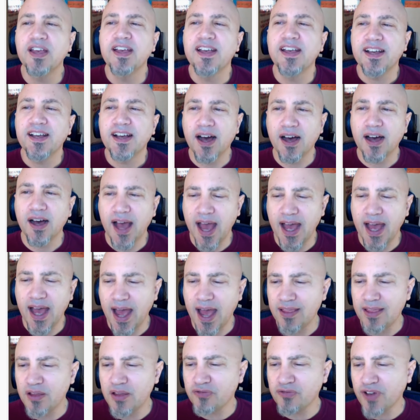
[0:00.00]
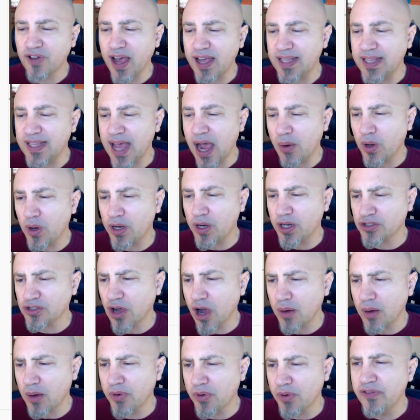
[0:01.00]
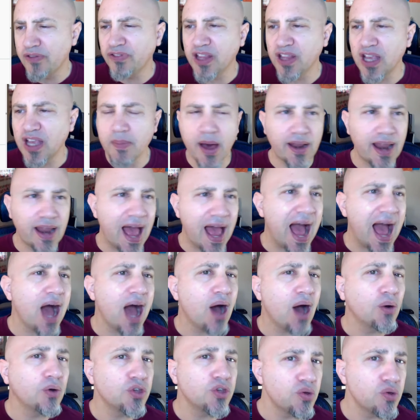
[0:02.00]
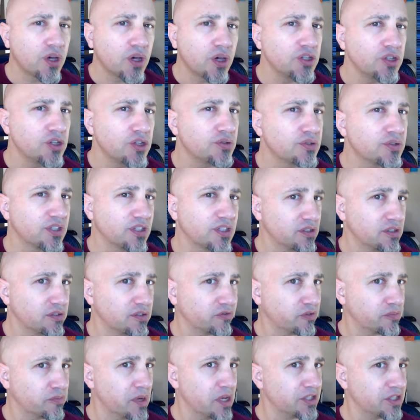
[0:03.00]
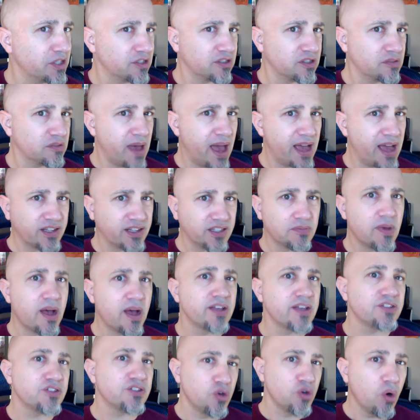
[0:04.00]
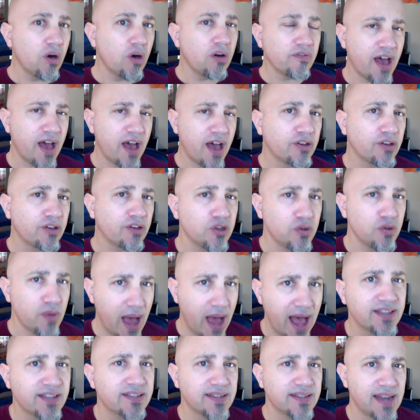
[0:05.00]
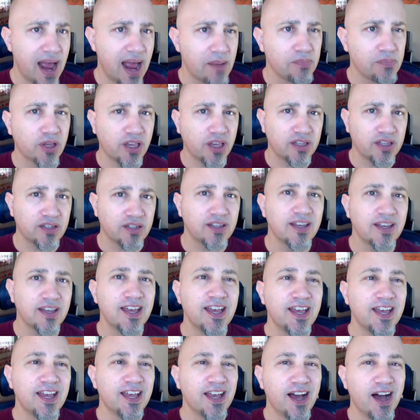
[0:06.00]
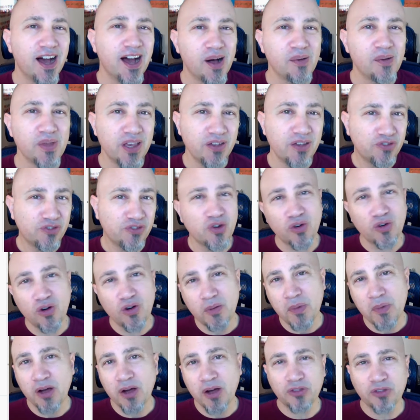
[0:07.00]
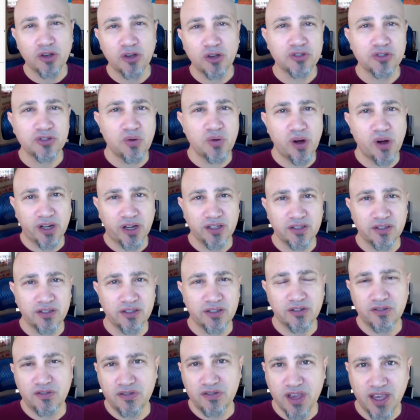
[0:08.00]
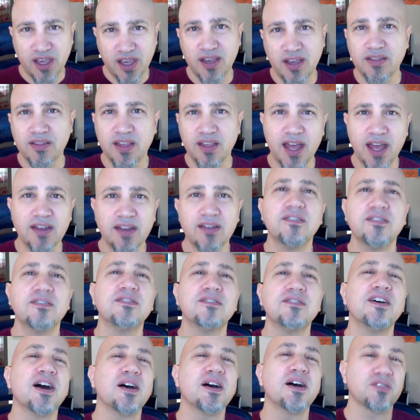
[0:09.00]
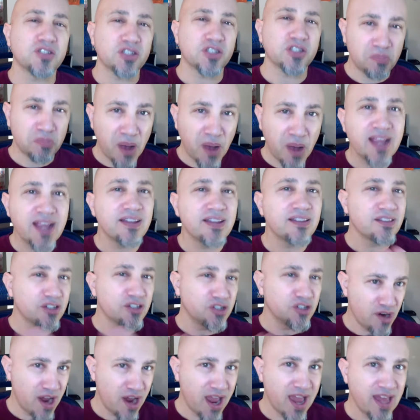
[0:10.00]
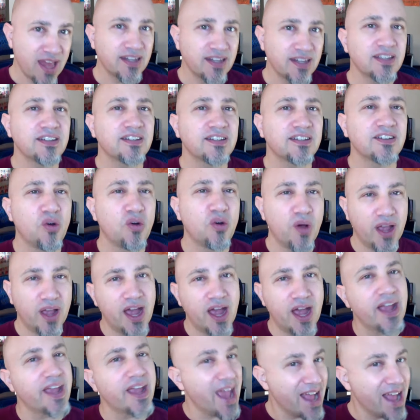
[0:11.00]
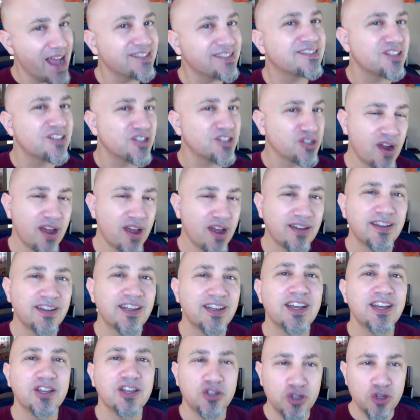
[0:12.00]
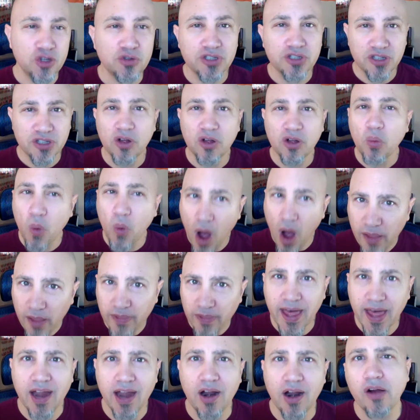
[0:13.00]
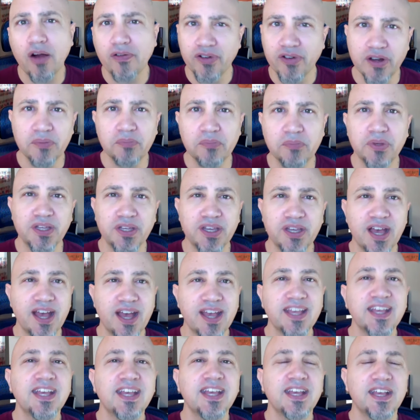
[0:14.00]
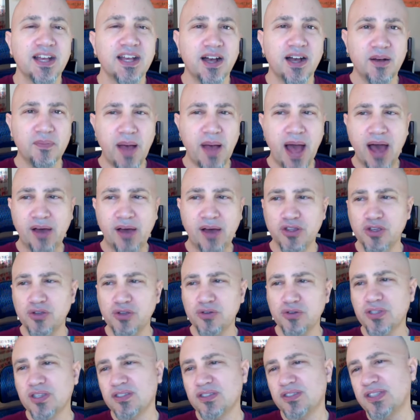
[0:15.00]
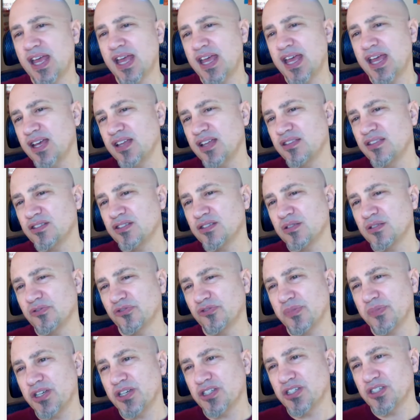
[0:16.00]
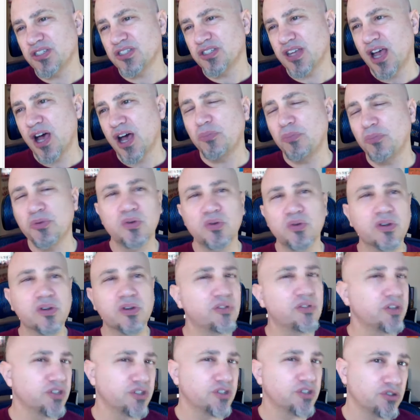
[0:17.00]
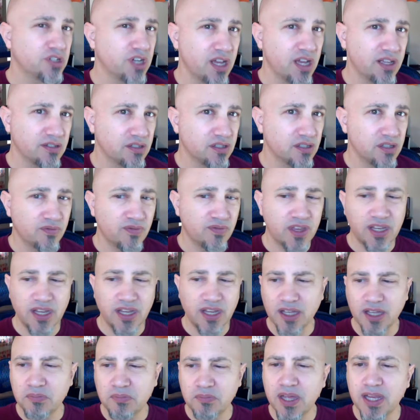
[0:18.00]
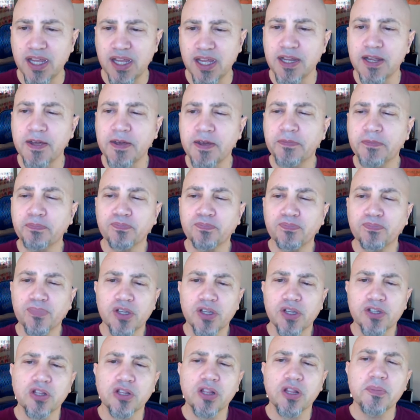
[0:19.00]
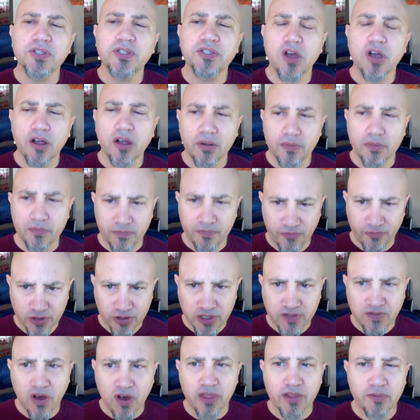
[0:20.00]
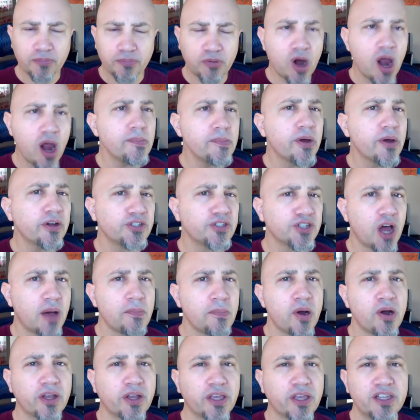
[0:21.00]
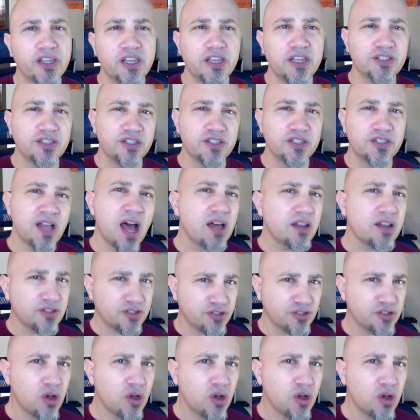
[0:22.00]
uh, and then finally, I want to talk briefly about how you can use this information to maximize your value as an applicant. Um, if you're among those who are thinking that uh, despite the trend, going against the trend, you still want that Harvard MBA, um, how to use this data and this information to help you increase your chances of getting admitted. So let me talk, first of all, the primary job market is not so